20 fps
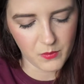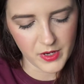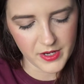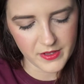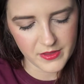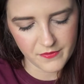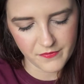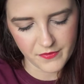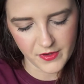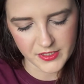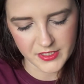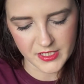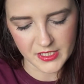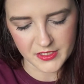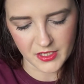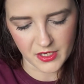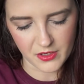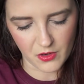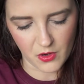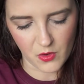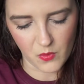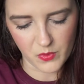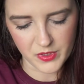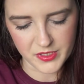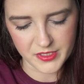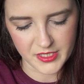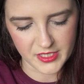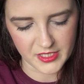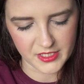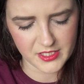of the first things I got
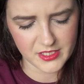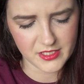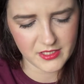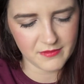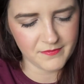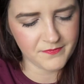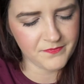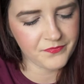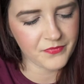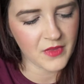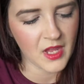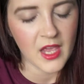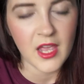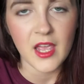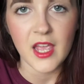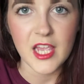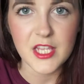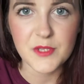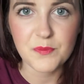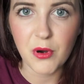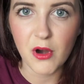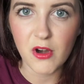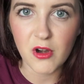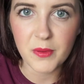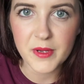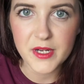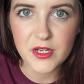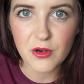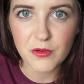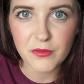was this. It's
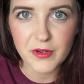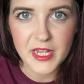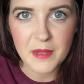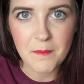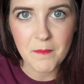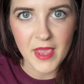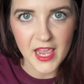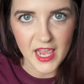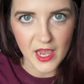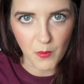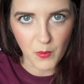probably not really me,